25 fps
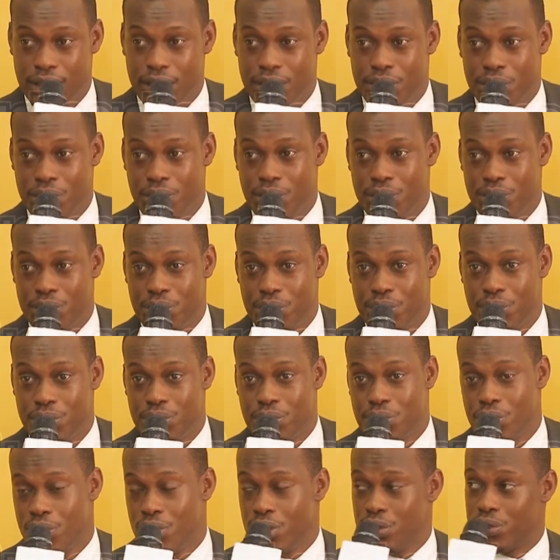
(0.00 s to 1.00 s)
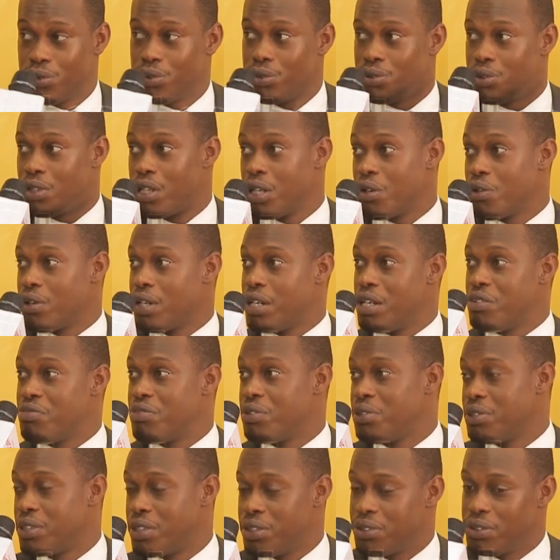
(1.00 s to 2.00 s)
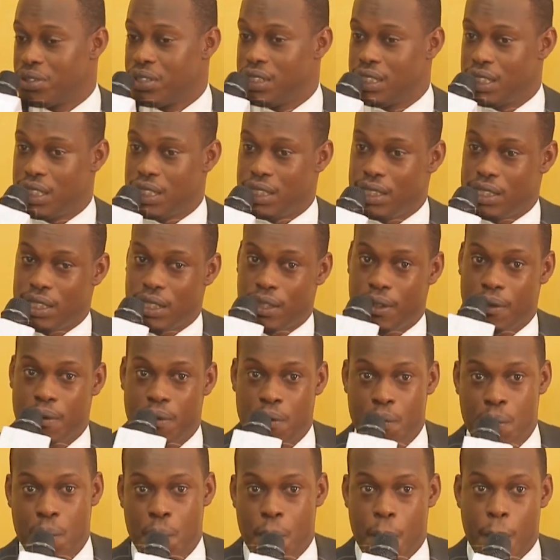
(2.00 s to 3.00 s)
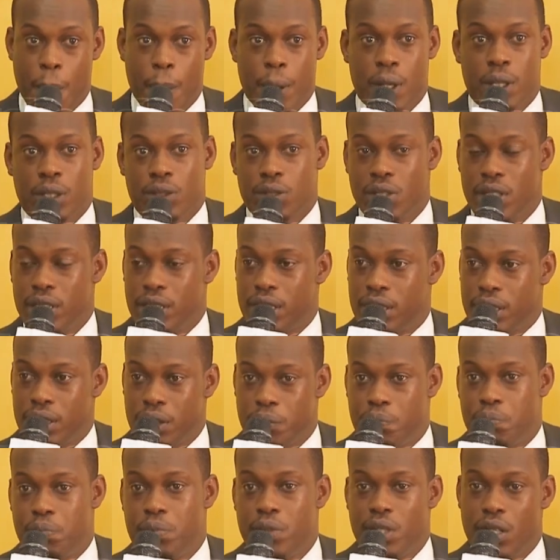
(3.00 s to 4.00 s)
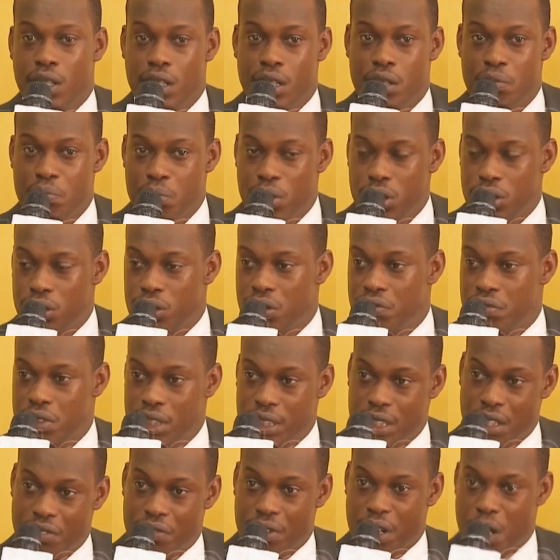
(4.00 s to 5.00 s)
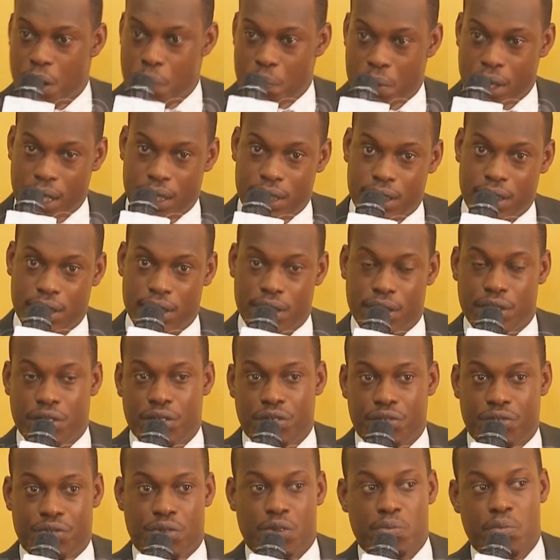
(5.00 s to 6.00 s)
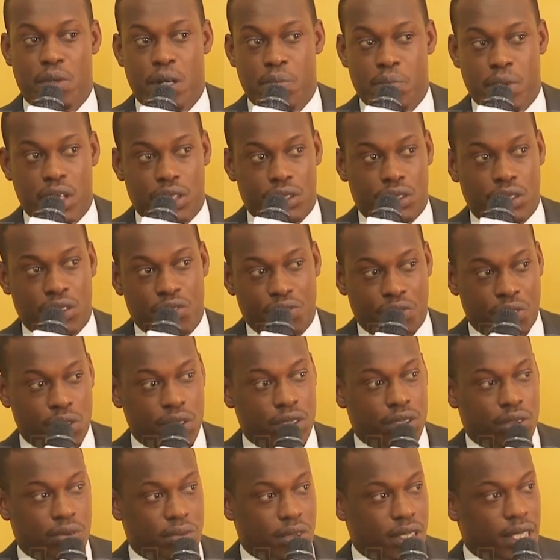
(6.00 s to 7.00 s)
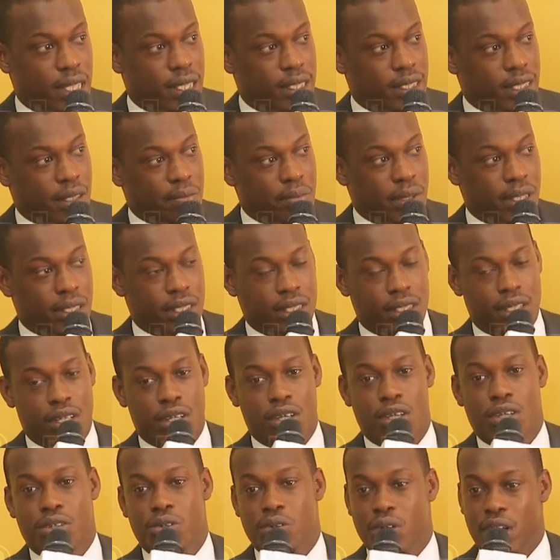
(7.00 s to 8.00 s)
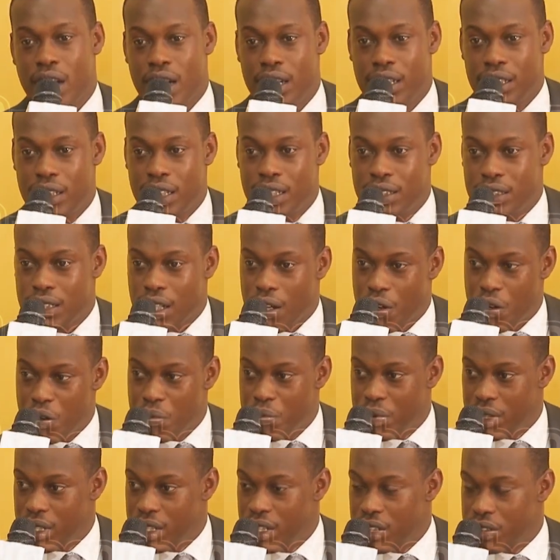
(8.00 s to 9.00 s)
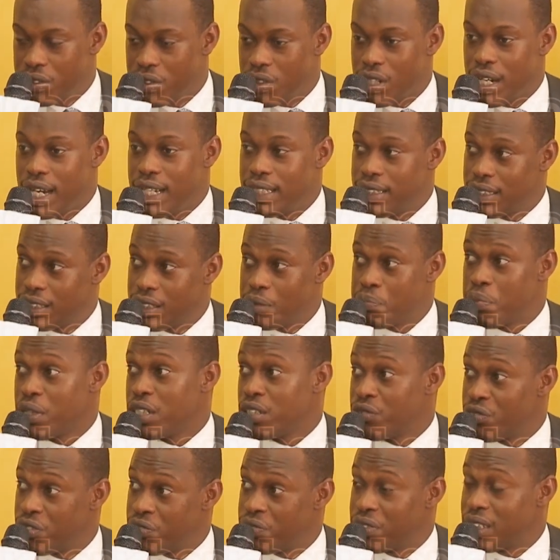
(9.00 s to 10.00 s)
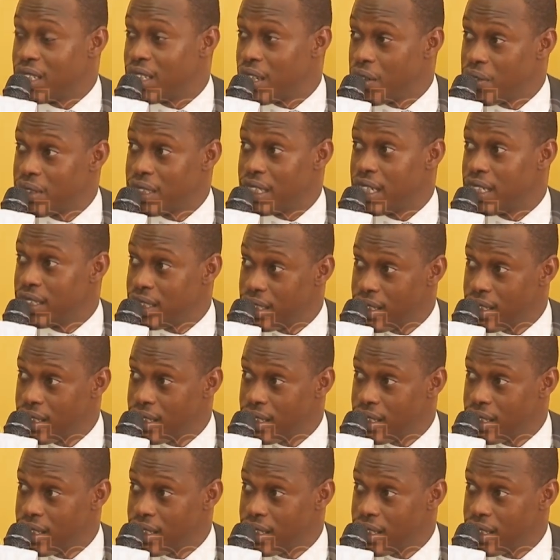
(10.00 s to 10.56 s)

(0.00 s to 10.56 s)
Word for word: to, to, to go to Uganda Life Education Center? So it's cheap. In most of the savannah parks, from Murchison Falls to Queen Elizabeth, you can get accommodation as cheap as 50,000